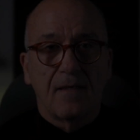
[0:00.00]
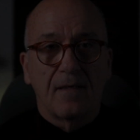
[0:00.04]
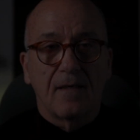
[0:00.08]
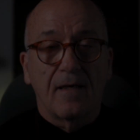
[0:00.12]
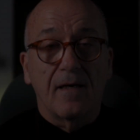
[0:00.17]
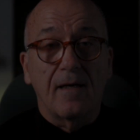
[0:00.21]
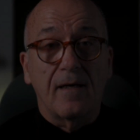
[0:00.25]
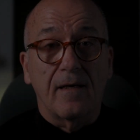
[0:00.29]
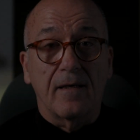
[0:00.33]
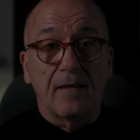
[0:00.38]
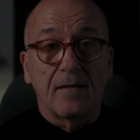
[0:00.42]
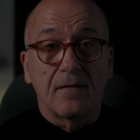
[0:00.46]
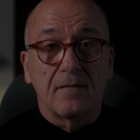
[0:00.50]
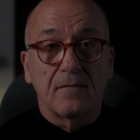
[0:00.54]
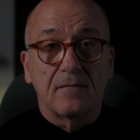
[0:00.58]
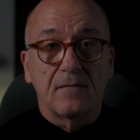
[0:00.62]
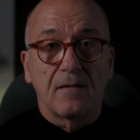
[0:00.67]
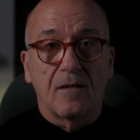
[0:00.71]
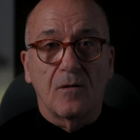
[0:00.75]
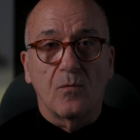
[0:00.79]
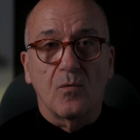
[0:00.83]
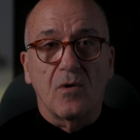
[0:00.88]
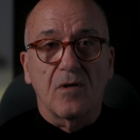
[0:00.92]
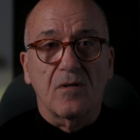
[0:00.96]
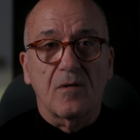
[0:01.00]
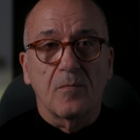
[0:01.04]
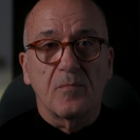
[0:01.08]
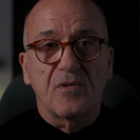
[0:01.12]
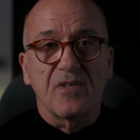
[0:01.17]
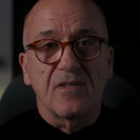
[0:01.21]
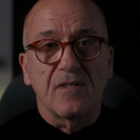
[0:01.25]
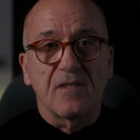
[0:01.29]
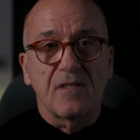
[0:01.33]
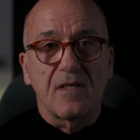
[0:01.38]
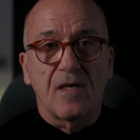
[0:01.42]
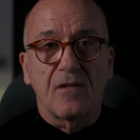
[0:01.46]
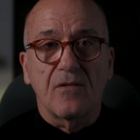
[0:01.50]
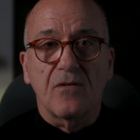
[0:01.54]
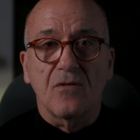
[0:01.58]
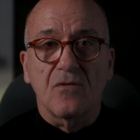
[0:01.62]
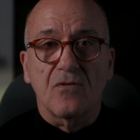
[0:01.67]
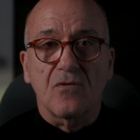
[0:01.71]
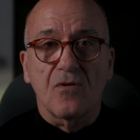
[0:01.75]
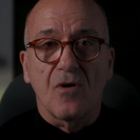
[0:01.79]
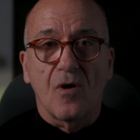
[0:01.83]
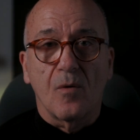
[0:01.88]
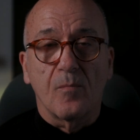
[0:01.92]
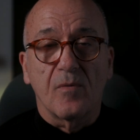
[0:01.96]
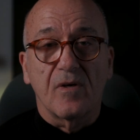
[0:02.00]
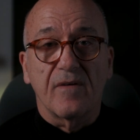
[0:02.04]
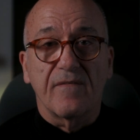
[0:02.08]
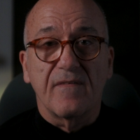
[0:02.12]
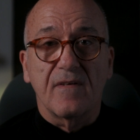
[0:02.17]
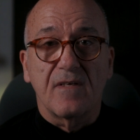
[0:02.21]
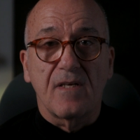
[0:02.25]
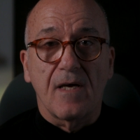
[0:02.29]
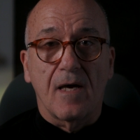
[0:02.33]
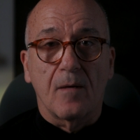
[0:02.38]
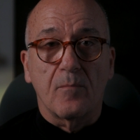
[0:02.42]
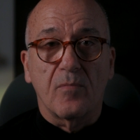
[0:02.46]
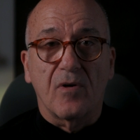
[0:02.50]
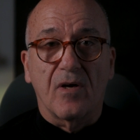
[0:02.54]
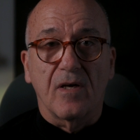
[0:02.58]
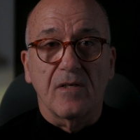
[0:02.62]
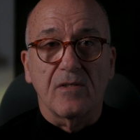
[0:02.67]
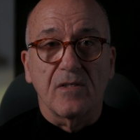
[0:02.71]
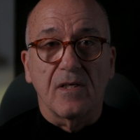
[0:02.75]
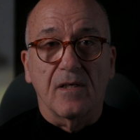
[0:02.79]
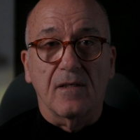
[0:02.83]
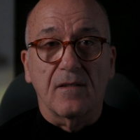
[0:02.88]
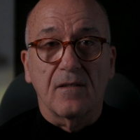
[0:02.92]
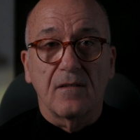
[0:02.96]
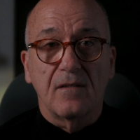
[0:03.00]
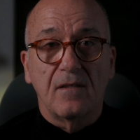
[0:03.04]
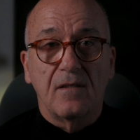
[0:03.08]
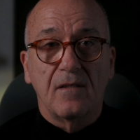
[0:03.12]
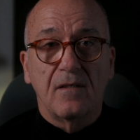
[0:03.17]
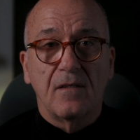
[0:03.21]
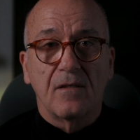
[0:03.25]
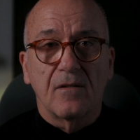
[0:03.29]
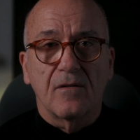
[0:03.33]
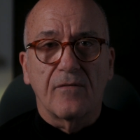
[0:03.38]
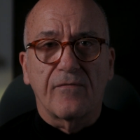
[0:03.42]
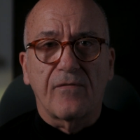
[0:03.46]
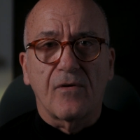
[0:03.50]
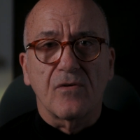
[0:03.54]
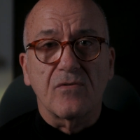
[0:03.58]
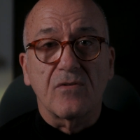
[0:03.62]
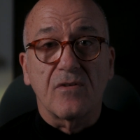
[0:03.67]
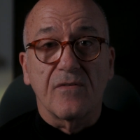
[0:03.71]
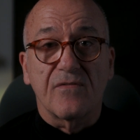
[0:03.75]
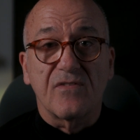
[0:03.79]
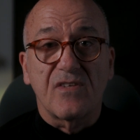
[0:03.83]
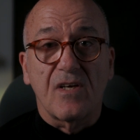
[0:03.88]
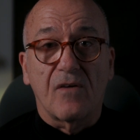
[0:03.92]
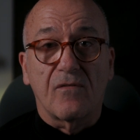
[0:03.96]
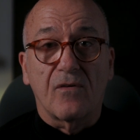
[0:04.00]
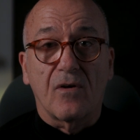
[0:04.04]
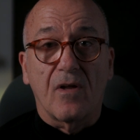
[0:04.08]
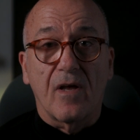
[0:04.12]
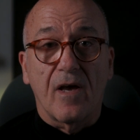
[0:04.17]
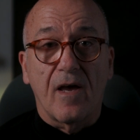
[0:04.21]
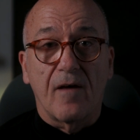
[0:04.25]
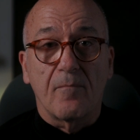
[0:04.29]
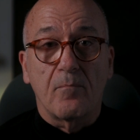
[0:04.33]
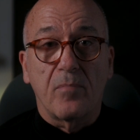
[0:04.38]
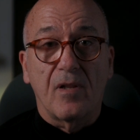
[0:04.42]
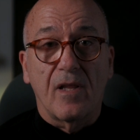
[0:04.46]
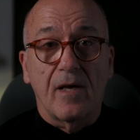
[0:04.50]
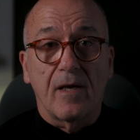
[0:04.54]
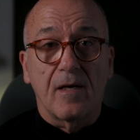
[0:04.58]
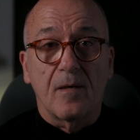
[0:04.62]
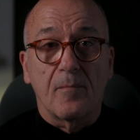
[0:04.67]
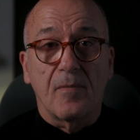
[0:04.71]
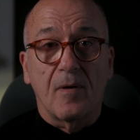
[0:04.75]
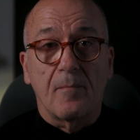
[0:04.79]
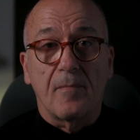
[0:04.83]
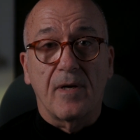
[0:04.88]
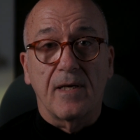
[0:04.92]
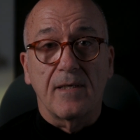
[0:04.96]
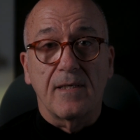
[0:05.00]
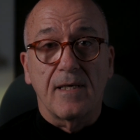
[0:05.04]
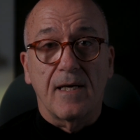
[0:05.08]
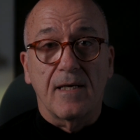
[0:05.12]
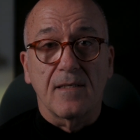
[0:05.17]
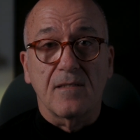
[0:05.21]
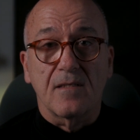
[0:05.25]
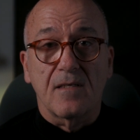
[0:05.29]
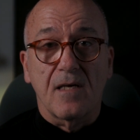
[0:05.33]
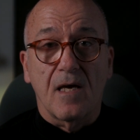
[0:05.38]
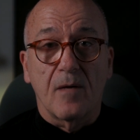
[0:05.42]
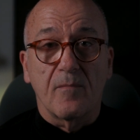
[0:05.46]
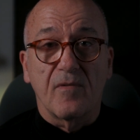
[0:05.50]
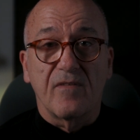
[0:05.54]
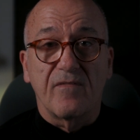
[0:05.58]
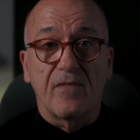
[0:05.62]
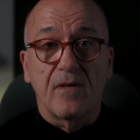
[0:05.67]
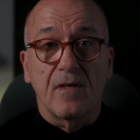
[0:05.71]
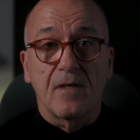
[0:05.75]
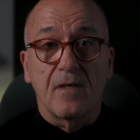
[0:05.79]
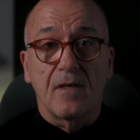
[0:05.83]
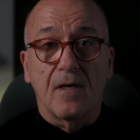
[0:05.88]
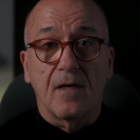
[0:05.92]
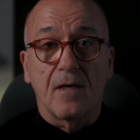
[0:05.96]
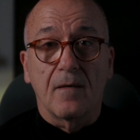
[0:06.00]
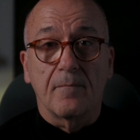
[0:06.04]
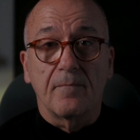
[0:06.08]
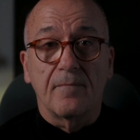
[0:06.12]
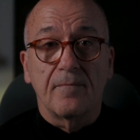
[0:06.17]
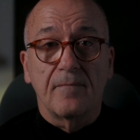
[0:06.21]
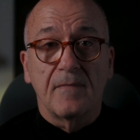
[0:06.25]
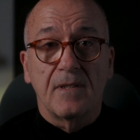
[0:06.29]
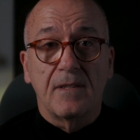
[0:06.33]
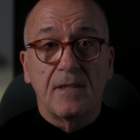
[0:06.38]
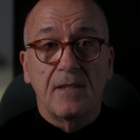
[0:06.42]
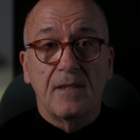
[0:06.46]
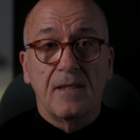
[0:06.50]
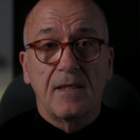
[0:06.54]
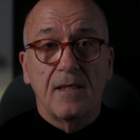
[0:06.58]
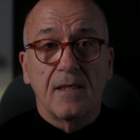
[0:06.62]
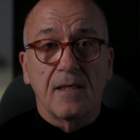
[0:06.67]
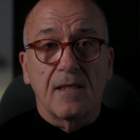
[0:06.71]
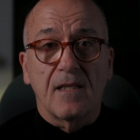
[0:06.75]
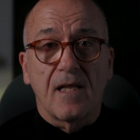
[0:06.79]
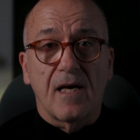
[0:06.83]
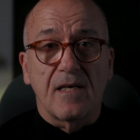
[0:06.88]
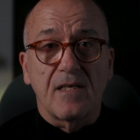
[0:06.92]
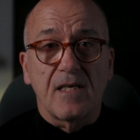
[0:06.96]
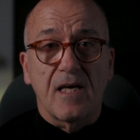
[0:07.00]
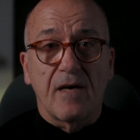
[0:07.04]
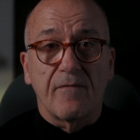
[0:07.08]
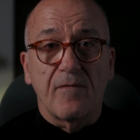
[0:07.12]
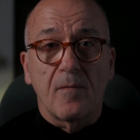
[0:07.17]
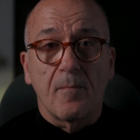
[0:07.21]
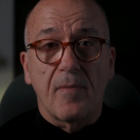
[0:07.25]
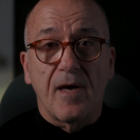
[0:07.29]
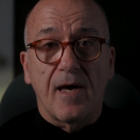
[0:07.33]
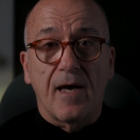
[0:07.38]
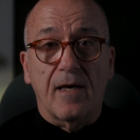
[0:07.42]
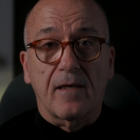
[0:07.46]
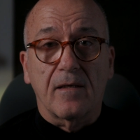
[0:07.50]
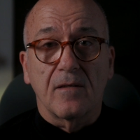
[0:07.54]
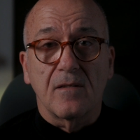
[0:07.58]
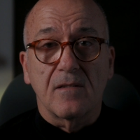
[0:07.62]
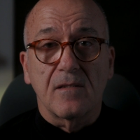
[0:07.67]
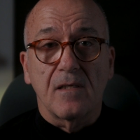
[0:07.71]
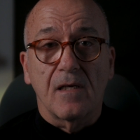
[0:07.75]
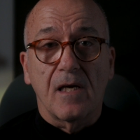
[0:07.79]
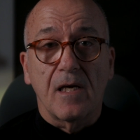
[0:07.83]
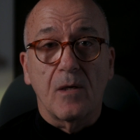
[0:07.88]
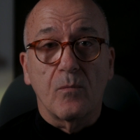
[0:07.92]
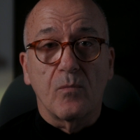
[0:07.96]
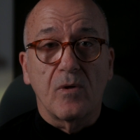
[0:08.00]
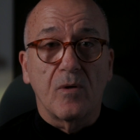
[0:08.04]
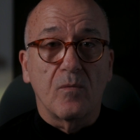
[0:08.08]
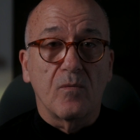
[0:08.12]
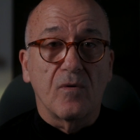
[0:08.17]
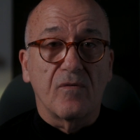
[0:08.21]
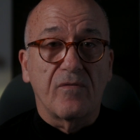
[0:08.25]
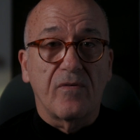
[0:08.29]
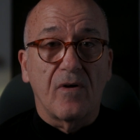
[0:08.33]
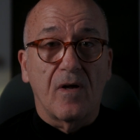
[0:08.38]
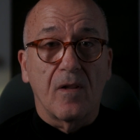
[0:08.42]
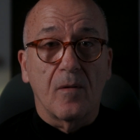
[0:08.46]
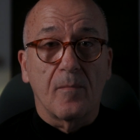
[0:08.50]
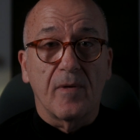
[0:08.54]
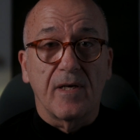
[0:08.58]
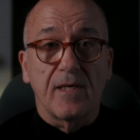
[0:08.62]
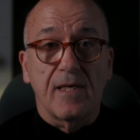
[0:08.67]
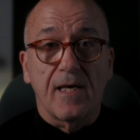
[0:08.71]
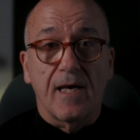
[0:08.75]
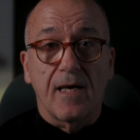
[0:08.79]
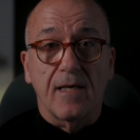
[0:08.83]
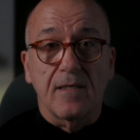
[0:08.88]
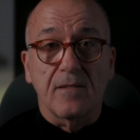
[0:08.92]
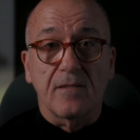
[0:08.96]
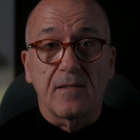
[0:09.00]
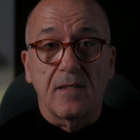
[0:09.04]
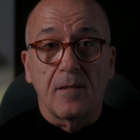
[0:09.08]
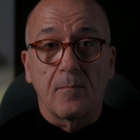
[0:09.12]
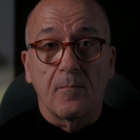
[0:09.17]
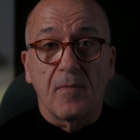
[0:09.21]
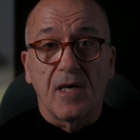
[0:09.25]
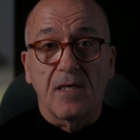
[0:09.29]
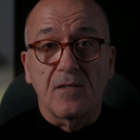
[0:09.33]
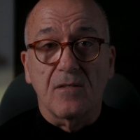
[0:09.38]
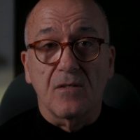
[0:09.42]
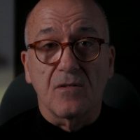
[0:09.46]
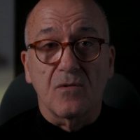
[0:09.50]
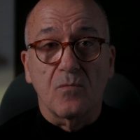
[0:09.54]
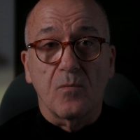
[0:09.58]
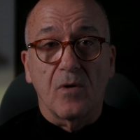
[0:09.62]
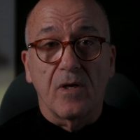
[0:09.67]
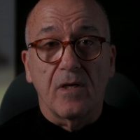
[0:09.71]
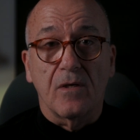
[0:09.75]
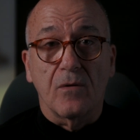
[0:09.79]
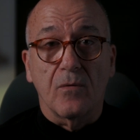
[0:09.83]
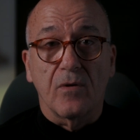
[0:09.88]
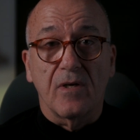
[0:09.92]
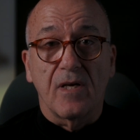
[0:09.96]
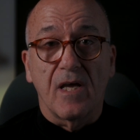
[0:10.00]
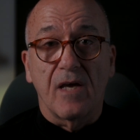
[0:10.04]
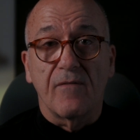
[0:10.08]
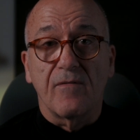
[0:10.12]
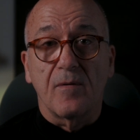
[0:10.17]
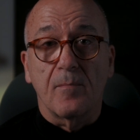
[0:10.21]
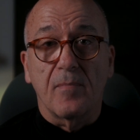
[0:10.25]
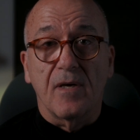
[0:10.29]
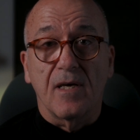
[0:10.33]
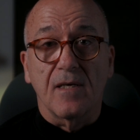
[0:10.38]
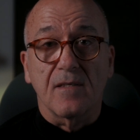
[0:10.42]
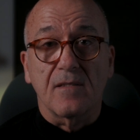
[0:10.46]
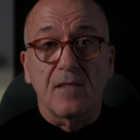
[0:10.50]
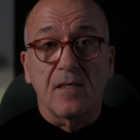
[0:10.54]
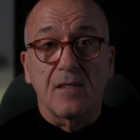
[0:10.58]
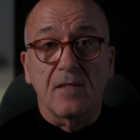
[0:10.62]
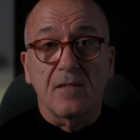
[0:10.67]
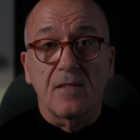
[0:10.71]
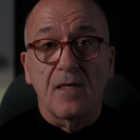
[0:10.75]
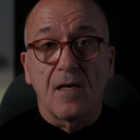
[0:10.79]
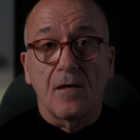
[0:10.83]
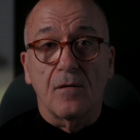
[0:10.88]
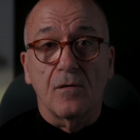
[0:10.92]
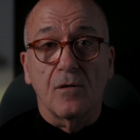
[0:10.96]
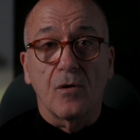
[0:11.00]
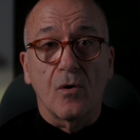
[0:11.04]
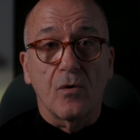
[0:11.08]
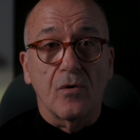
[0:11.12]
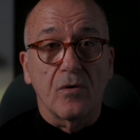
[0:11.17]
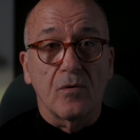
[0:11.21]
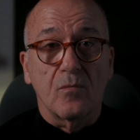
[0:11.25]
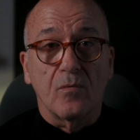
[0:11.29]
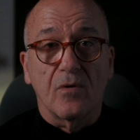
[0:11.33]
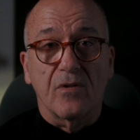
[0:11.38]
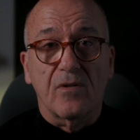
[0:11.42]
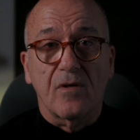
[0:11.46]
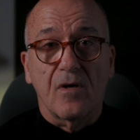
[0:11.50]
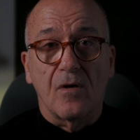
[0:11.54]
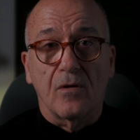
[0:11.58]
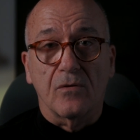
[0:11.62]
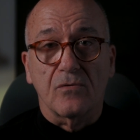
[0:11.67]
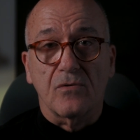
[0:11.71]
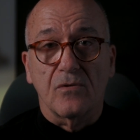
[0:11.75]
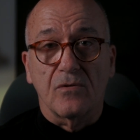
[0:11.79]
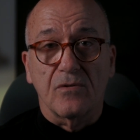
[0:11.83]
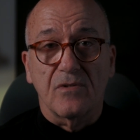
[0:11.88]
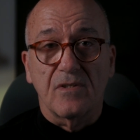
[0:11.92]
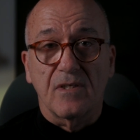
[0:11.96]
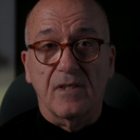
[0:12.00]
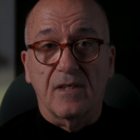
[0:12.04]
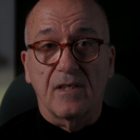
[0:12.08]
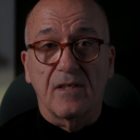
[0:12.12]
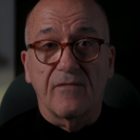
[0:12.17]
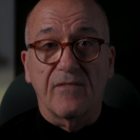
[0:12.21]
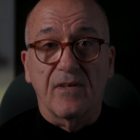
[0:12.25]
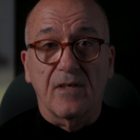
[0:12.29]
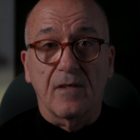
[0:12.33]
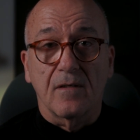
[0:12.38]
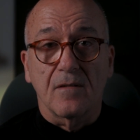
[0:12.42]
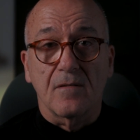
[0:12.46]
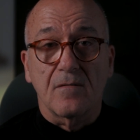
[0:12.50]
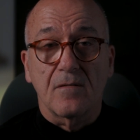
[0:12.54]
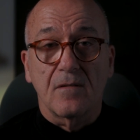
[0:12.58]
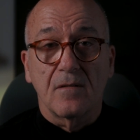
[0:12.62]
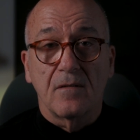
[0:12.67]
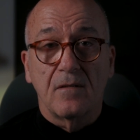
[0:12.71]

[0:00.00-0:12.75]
Hi, and welcome to the 10th installment of the Dad Project, the first of several I had planned about my dad's time in Vietnam. Glad to have you back, and tonight we will follow my dad as he makes his way to a Navy base that is now loaded with cultural significance.